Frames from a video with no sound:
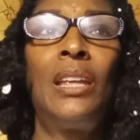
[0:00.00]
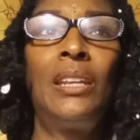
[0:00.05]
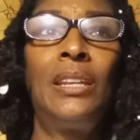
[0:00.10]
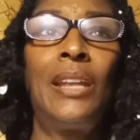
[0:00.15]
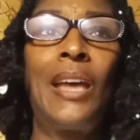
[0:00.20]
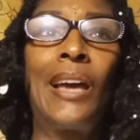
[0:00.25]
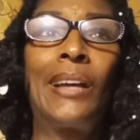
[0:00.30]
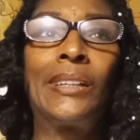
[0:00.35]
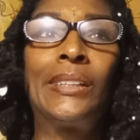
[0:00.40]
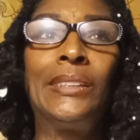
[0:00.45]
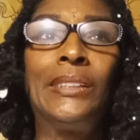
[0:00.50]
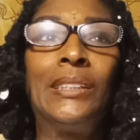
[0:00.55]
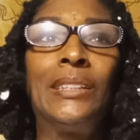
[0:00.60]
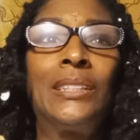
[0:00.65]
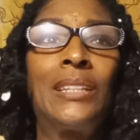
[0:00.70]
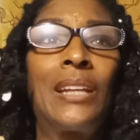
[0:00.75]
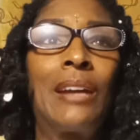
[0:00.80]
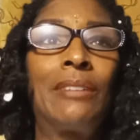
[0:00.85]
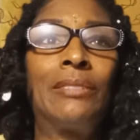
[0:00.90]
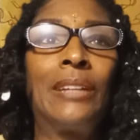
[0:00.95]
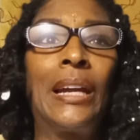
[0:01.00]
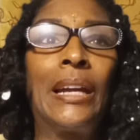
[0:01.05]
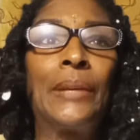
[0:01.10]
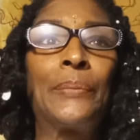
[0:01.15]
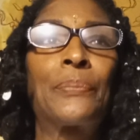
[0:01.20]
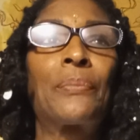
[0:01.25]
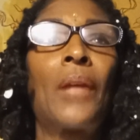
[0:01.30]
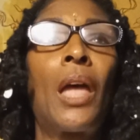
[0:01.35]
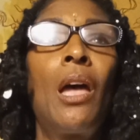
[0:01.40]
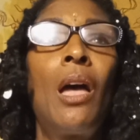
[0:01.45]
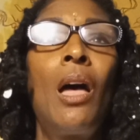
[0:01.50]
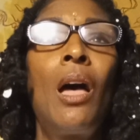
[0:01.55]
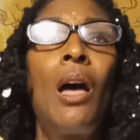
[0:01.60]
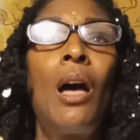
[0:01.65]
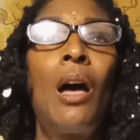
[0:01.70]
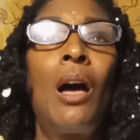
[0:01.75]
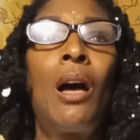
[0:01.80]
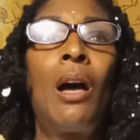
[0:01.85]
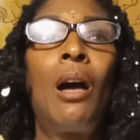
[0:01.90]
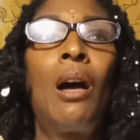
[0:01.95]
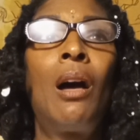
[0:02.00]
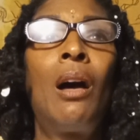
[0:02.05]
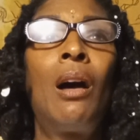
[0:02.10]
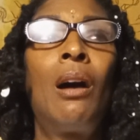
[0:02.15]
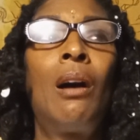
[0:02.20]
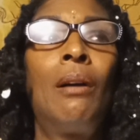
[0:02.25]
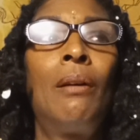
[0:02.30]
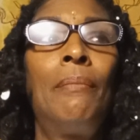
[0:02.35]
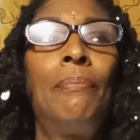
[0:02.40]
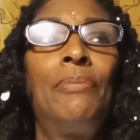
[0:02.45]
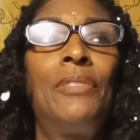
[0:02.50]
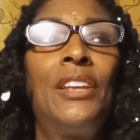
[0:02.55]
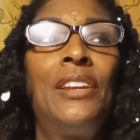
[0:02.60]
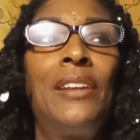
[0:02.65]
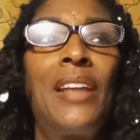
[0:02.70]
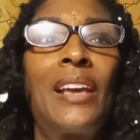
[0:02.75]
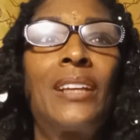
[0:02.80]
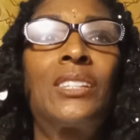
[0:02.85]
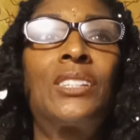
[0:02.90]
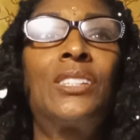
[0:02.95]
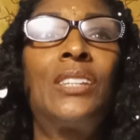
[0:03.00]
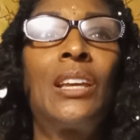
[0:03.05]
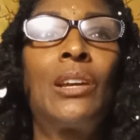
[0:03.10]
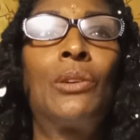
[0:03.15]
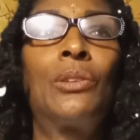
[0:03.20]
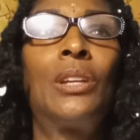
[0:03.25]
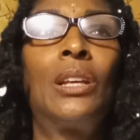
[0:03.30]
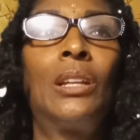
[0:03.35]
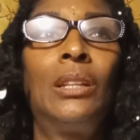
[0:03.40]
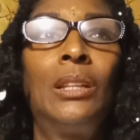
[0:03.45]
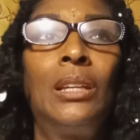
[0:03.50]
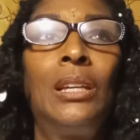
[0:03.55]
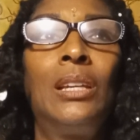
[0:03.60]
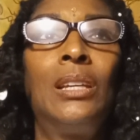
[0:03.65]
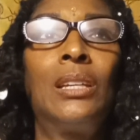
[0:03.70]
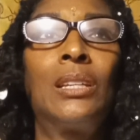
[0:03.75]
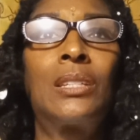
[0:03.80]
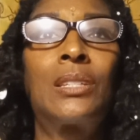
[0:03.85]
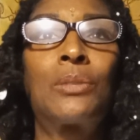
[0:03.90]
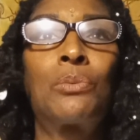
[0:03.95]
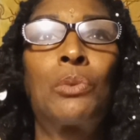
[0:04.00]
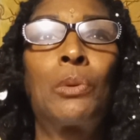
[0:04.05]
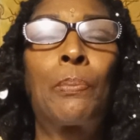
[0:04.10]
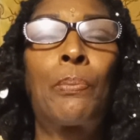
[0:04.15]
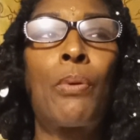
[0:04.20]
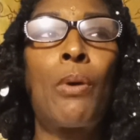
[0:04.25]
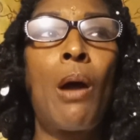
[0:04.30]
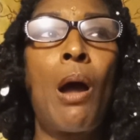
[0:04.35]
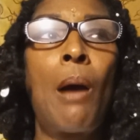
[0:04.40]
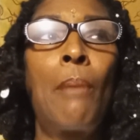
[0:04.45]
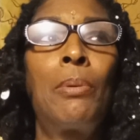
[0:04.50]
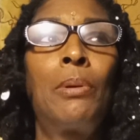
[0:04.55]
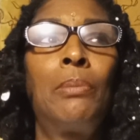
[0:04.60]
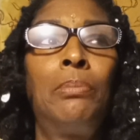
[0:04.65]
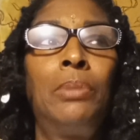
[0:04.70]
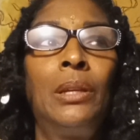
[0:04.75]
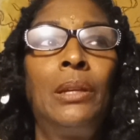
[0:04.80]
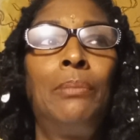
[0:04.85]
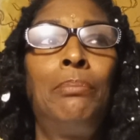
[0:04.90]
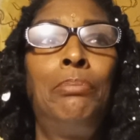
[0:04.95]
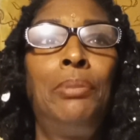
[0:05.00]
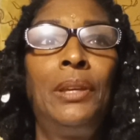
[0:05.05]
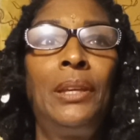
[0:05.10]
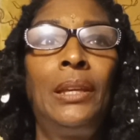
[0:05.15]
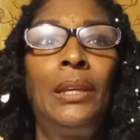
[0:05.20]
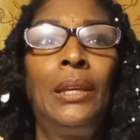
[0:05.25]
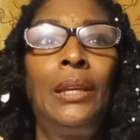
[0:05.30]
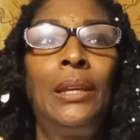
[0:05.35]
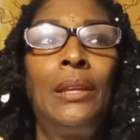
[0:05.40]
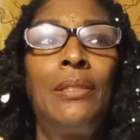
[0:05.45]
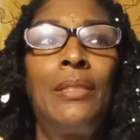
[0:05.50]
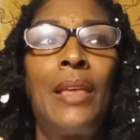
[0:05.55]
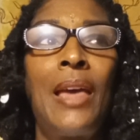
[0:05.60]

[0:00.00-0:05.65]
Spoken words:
Not good, not right. The next thing on the list would probably be